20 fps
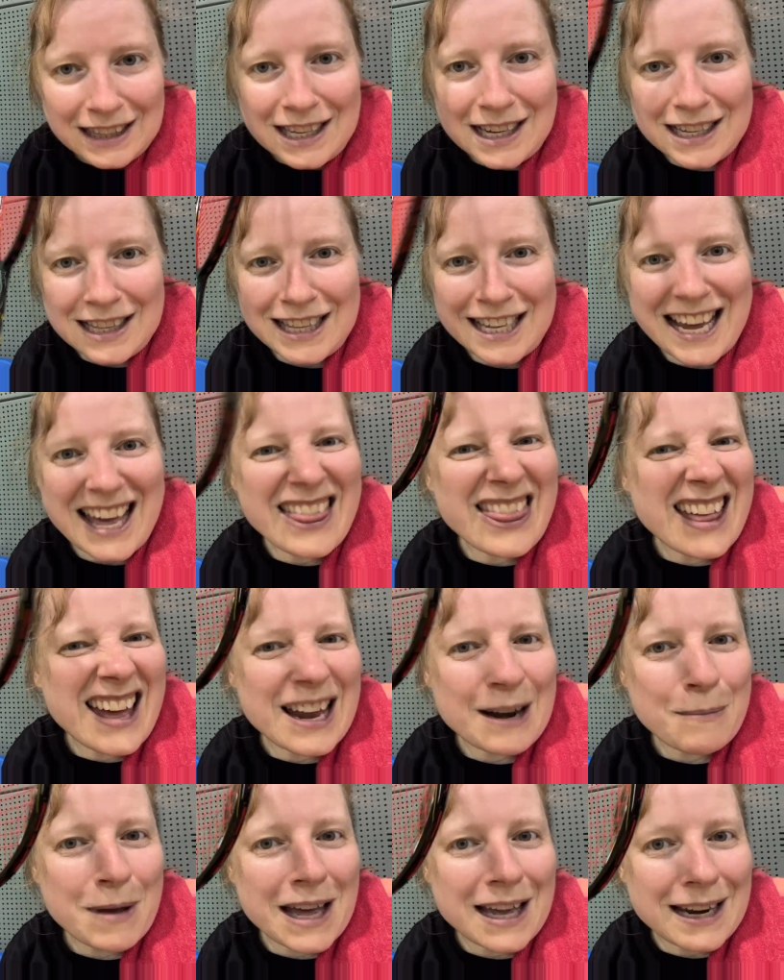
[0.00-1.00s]
Luckily, I thought
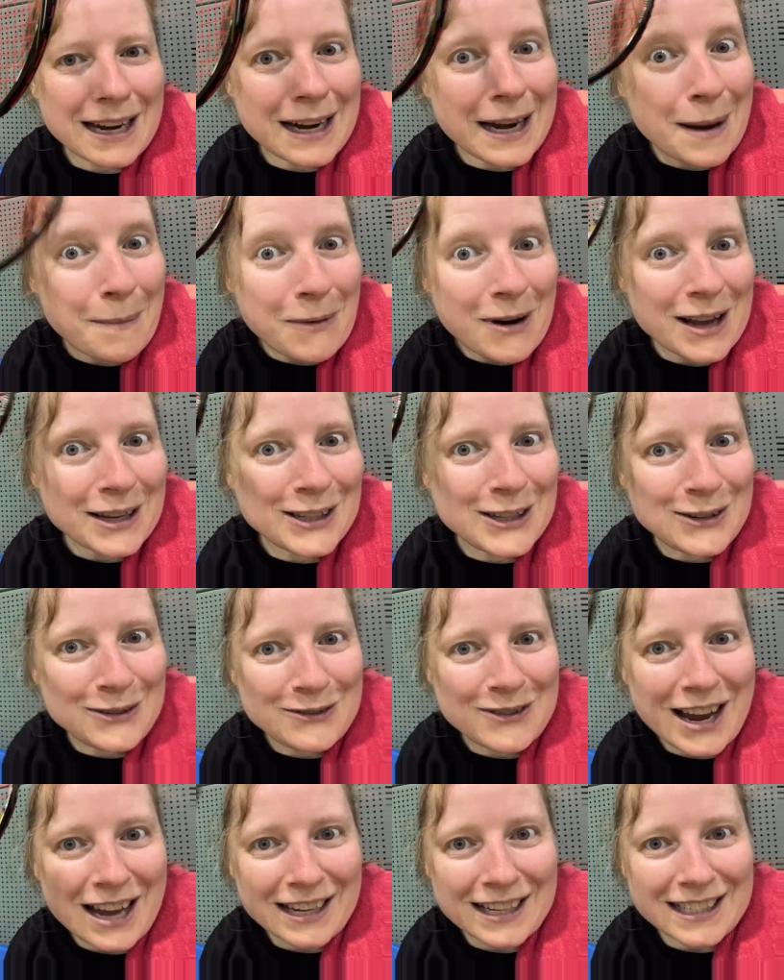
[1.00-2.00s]
about it and I brought two
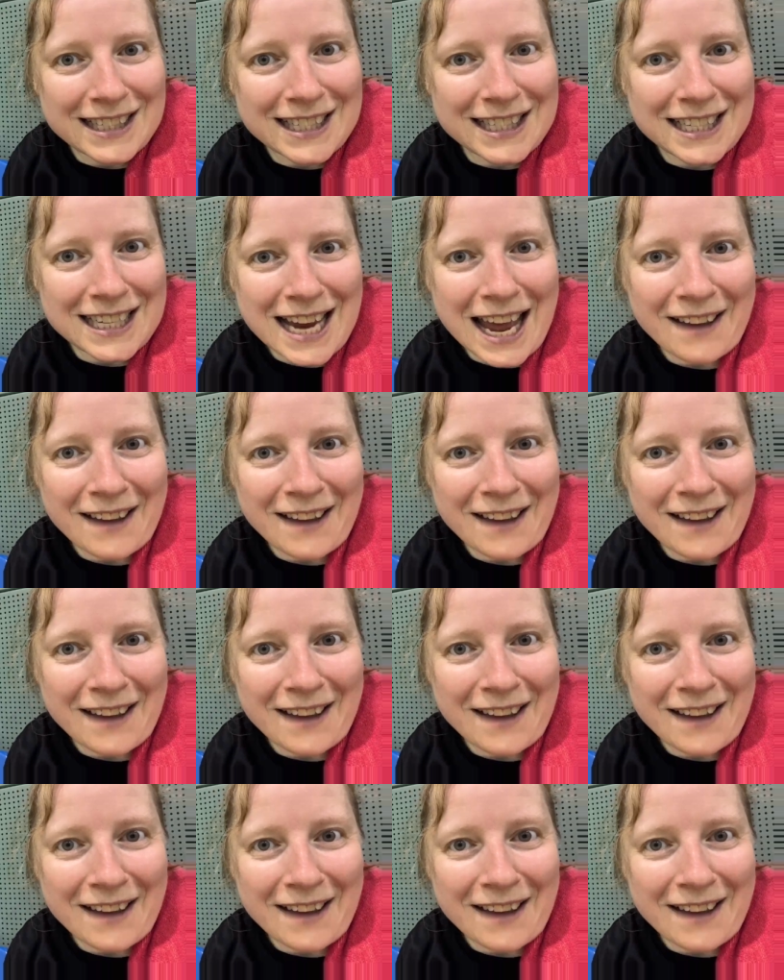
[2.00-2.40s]
rackets today.